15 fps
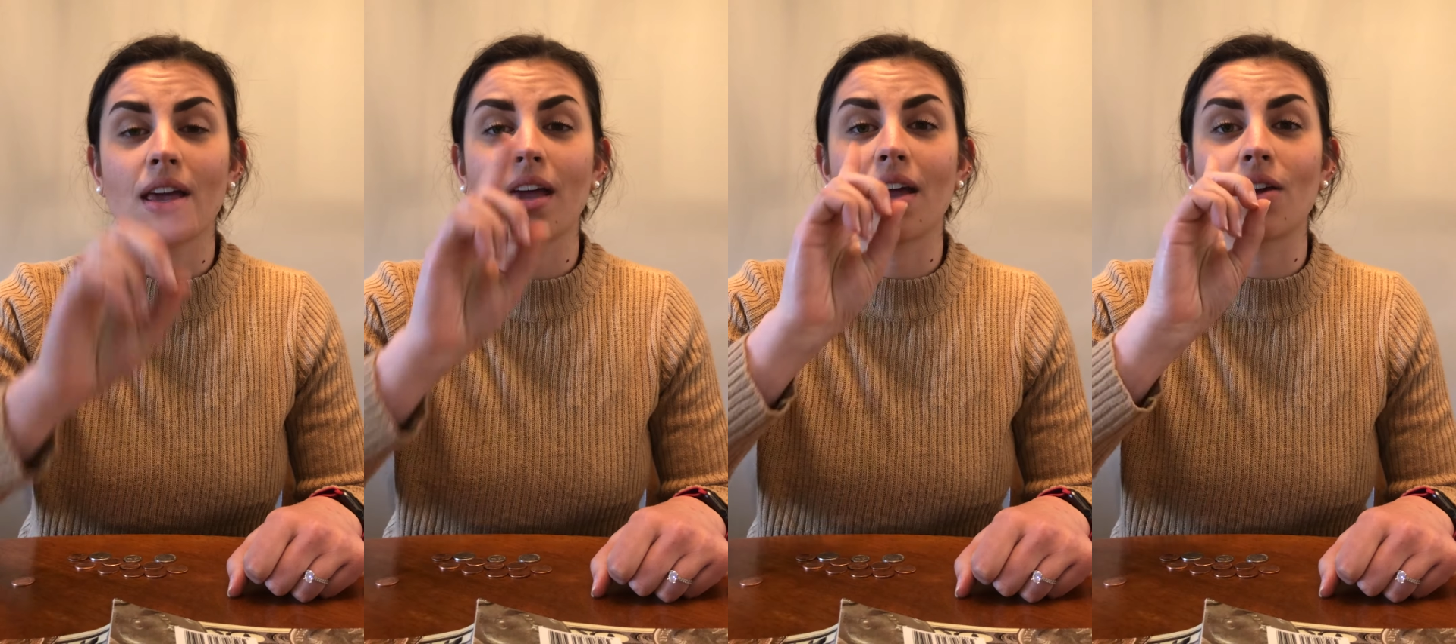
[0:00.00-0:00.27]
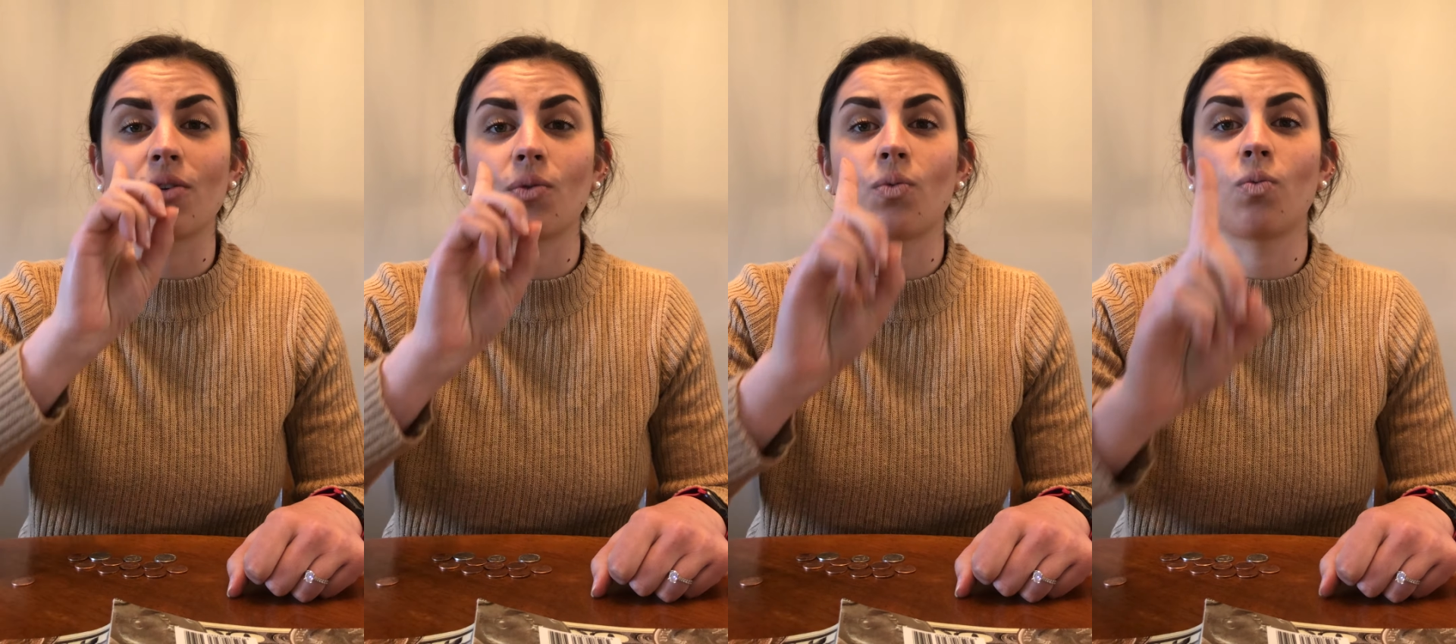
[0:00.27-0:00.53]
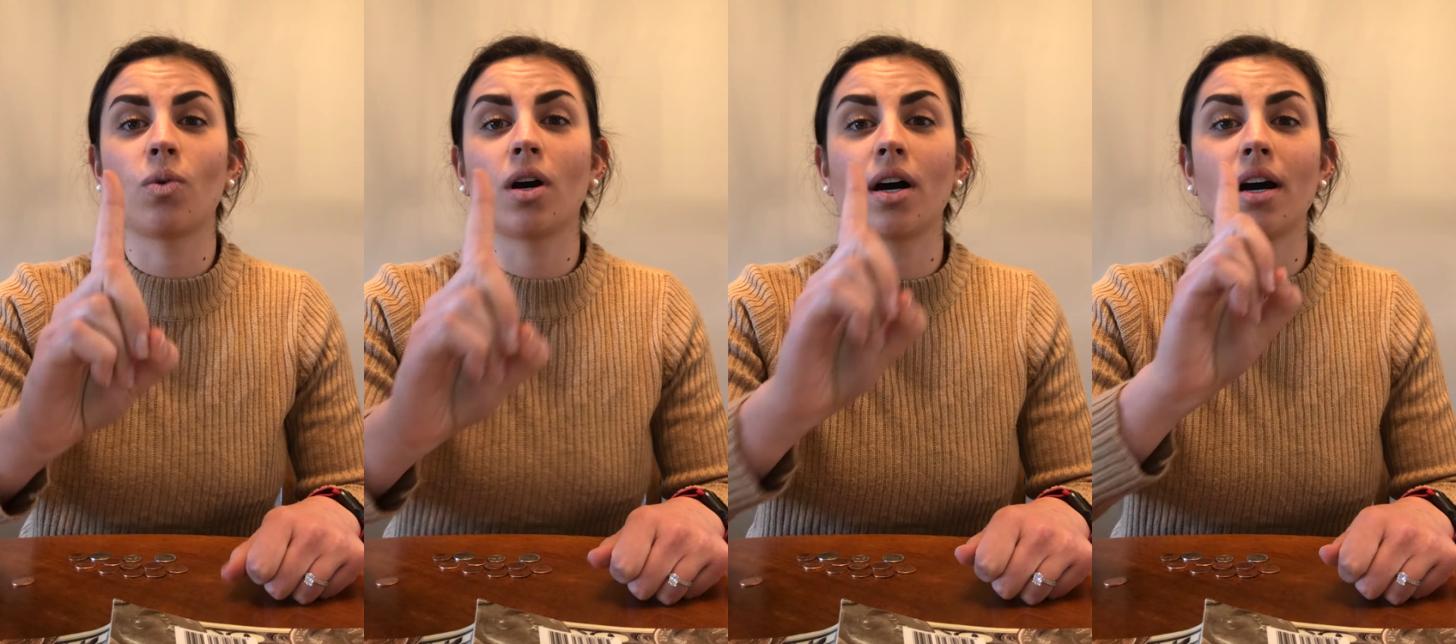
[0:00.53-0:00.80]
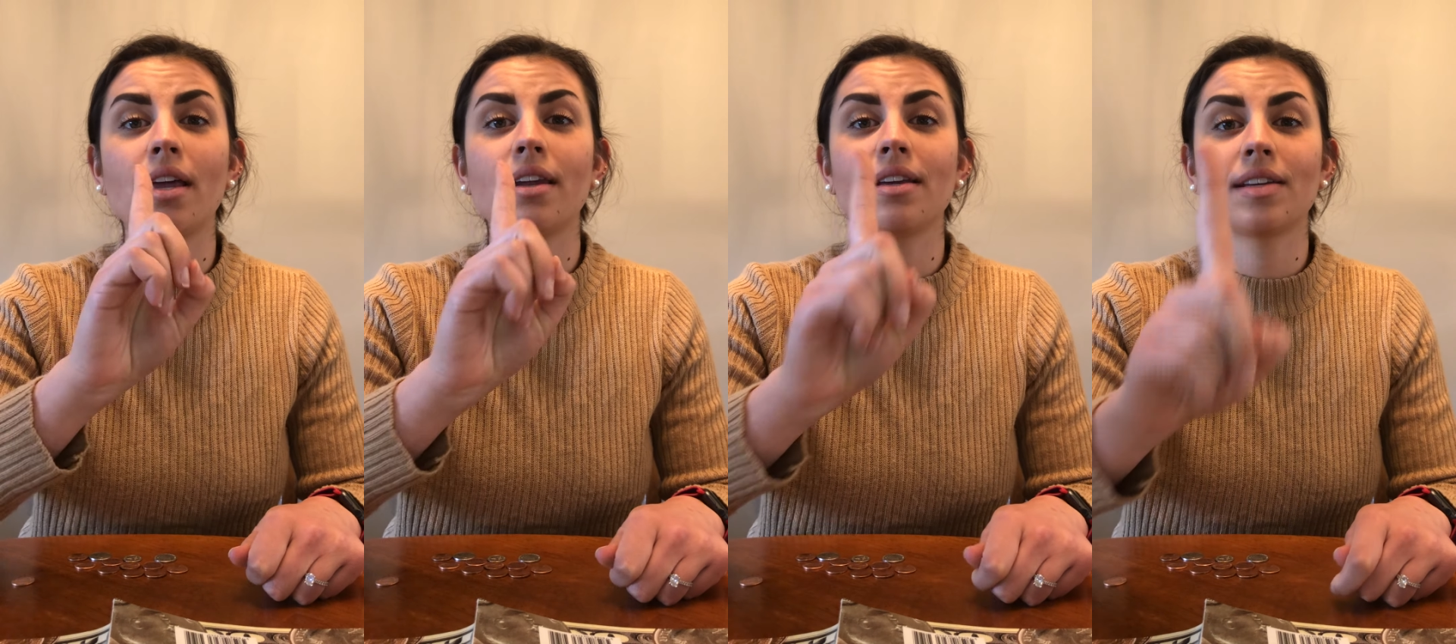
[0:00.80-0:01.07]
and
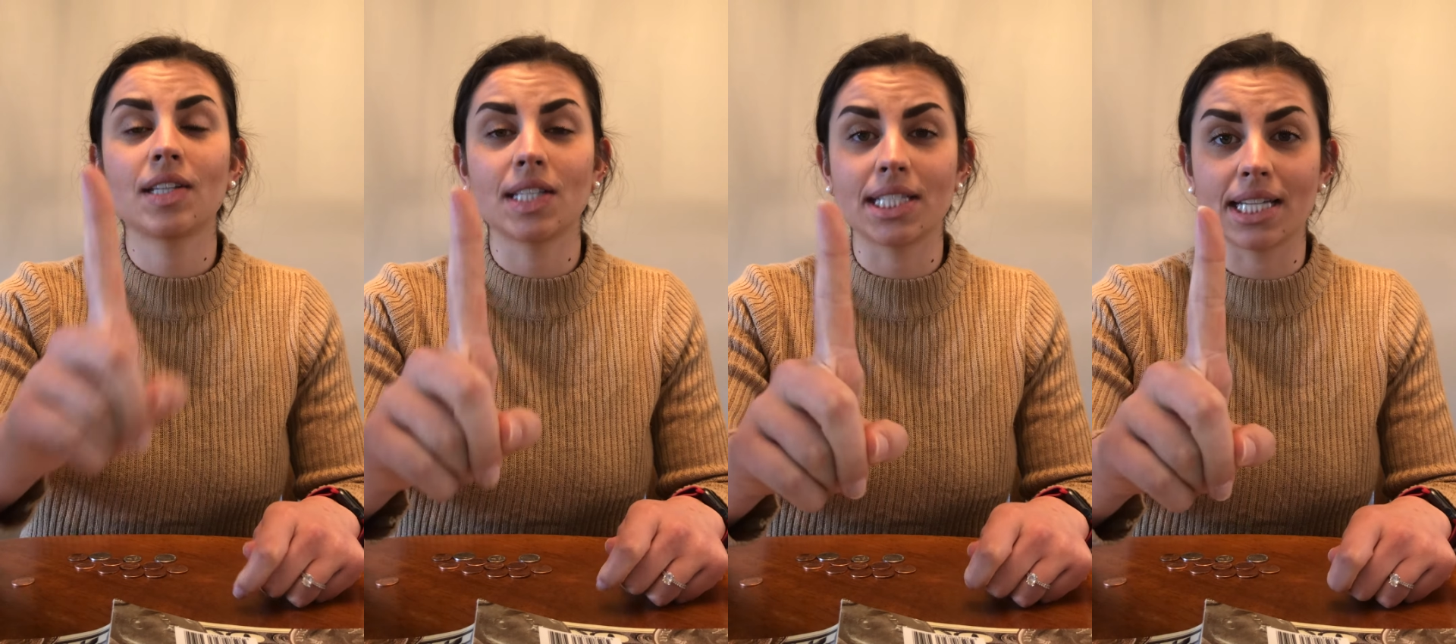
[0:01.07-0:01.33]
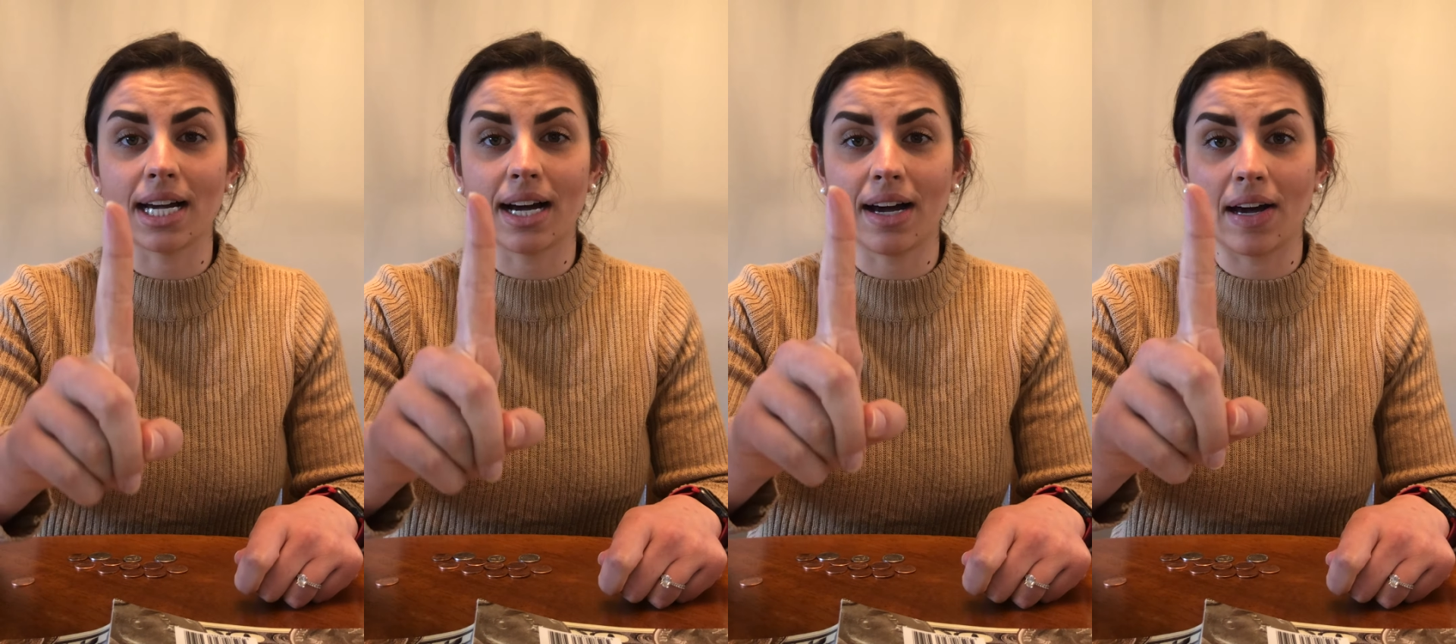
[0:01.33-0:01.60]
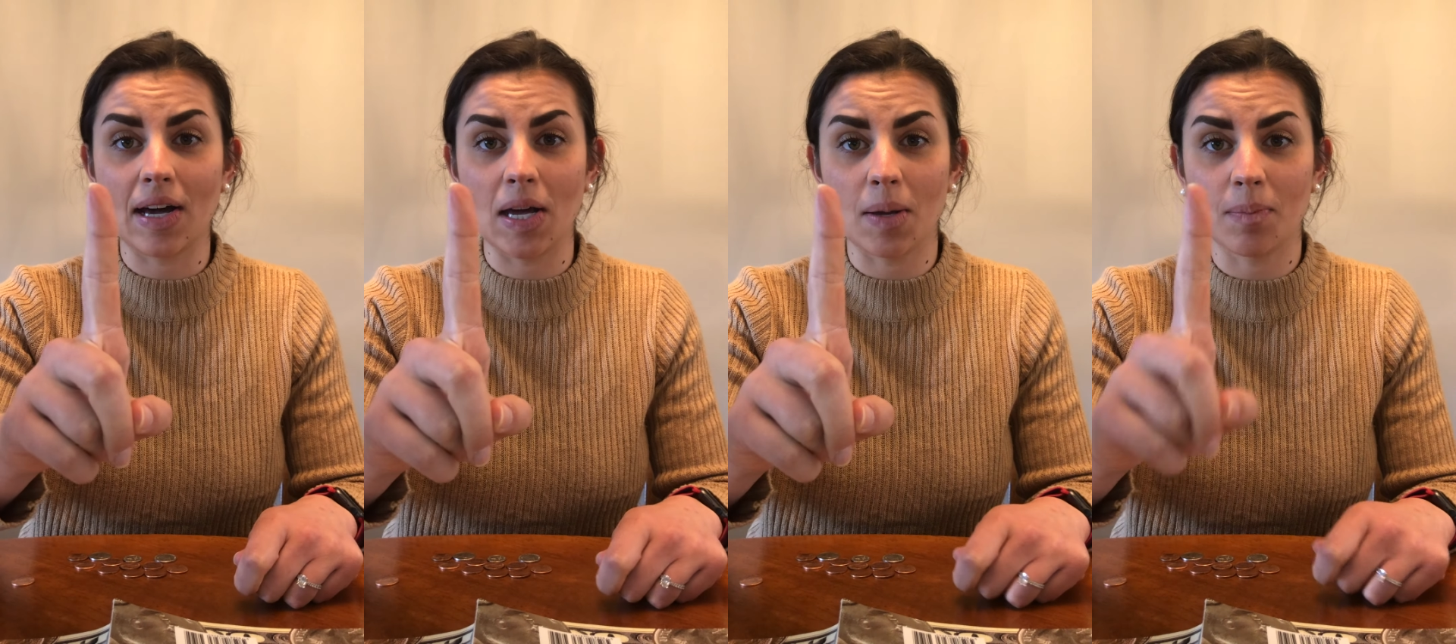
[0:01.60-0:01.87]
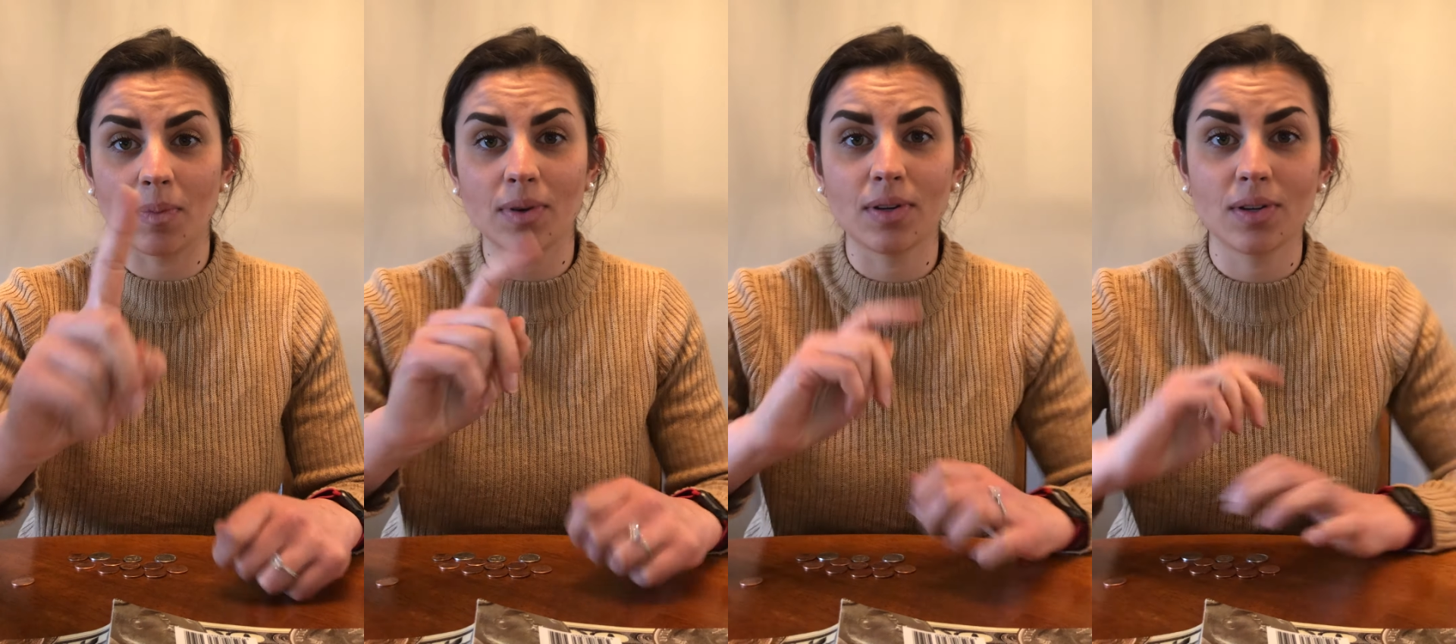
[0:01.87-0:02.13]
1
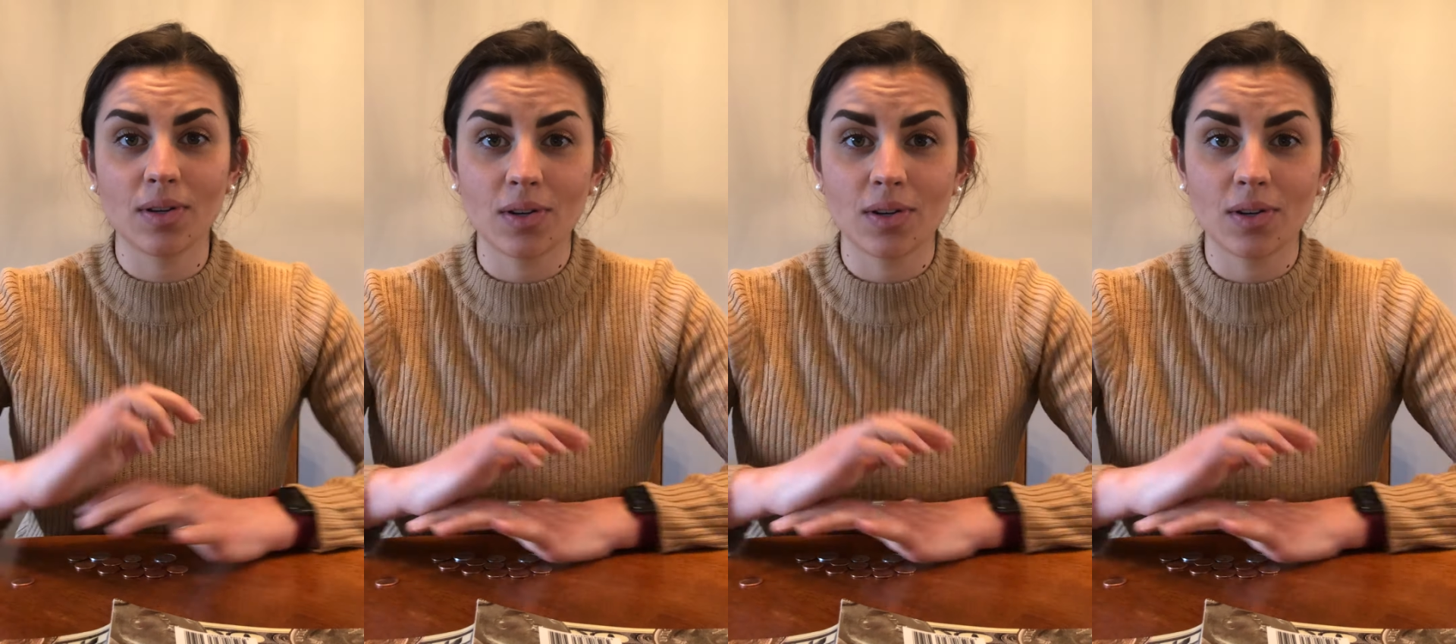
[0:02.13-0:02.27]
dime.